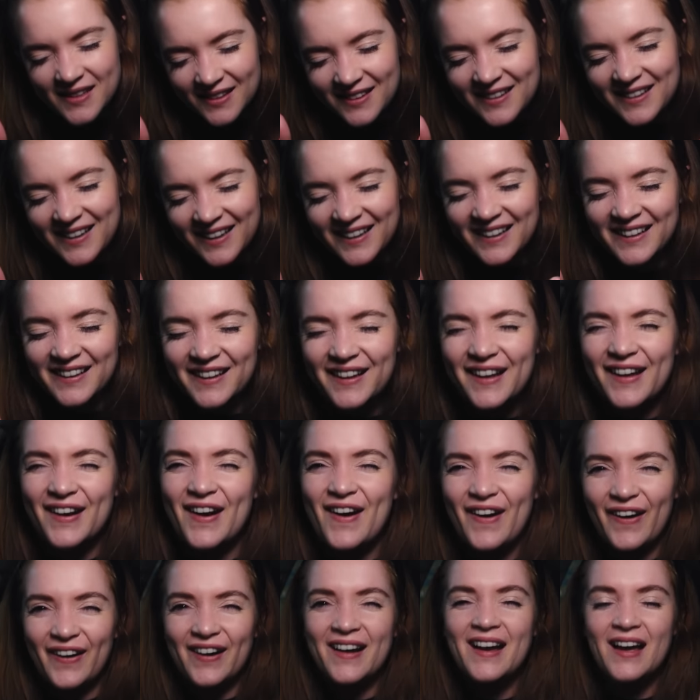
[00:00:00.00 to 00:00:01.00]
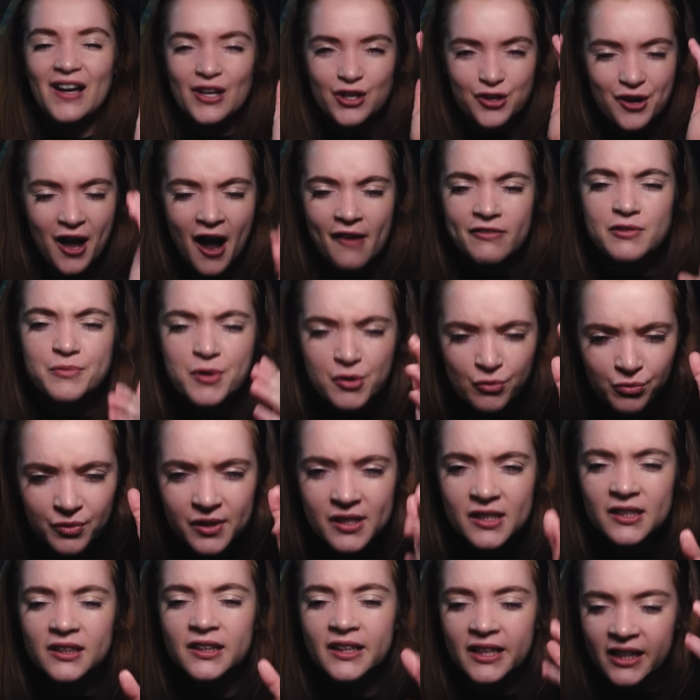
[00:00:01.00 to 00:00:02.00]
it. You know, you have to be
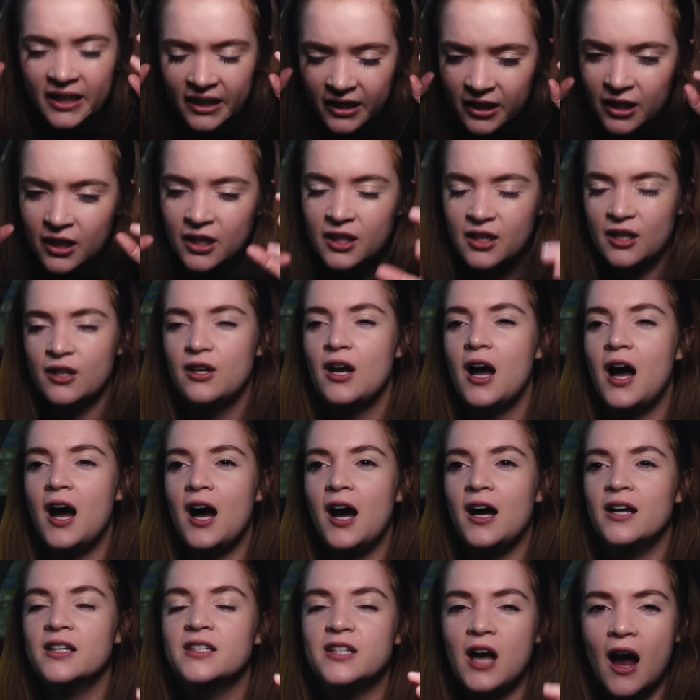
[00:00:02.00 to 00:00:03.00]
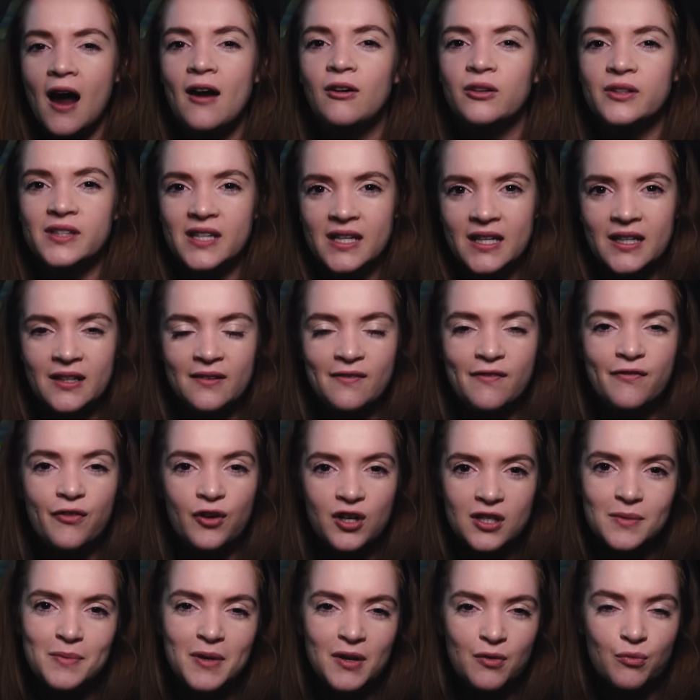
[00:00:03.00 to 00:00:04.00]
really dialed in for
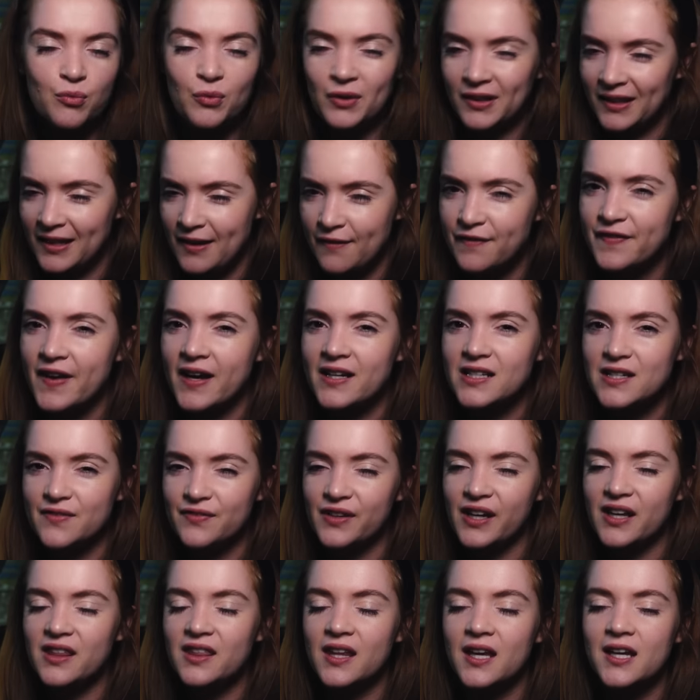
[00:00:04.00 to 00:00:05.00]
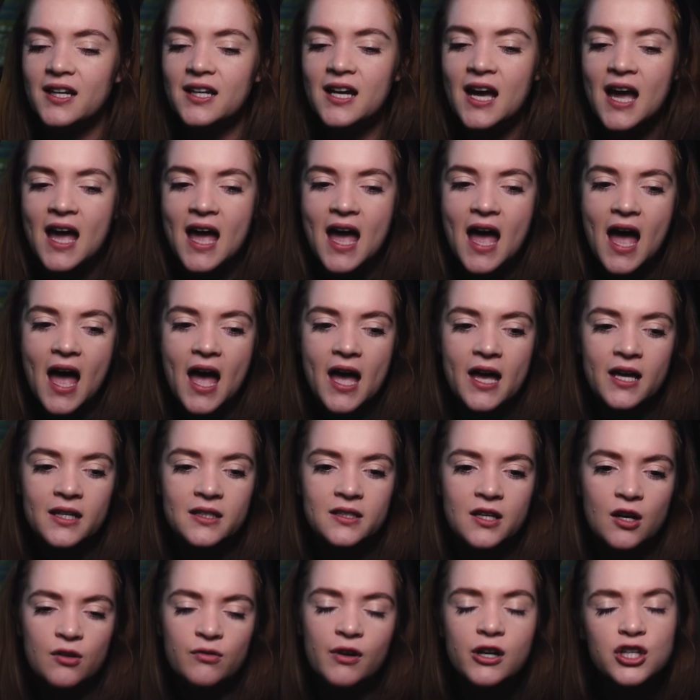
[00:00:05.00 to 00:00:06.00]
it to be really effective, I think.
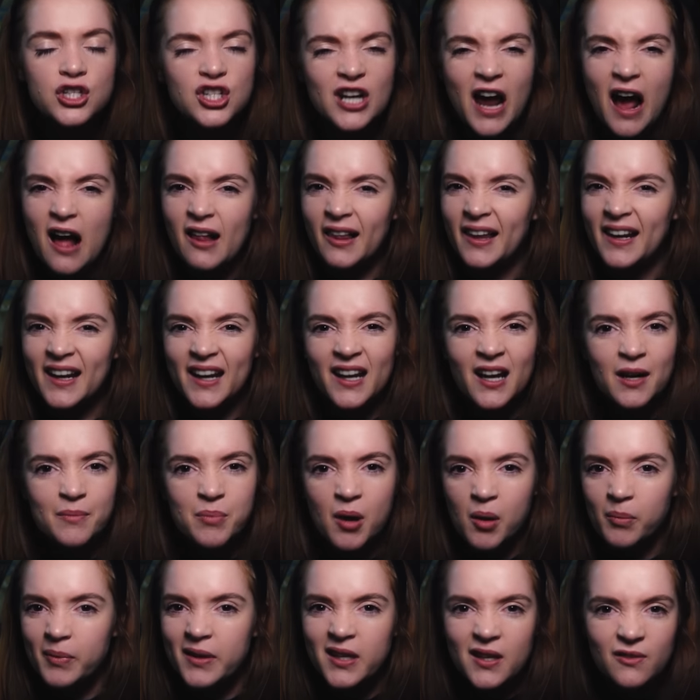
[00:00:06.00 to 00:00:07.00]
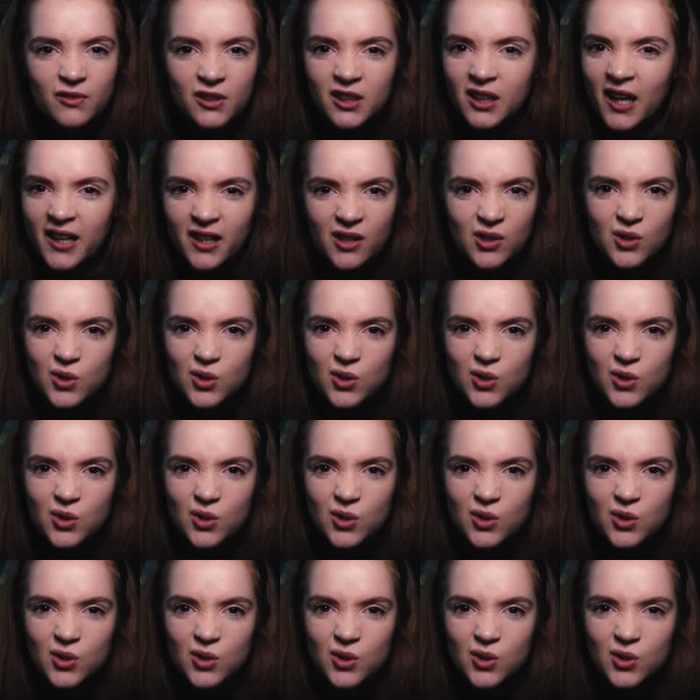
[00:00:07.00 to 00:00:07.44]
And originality, I'd probably give it like a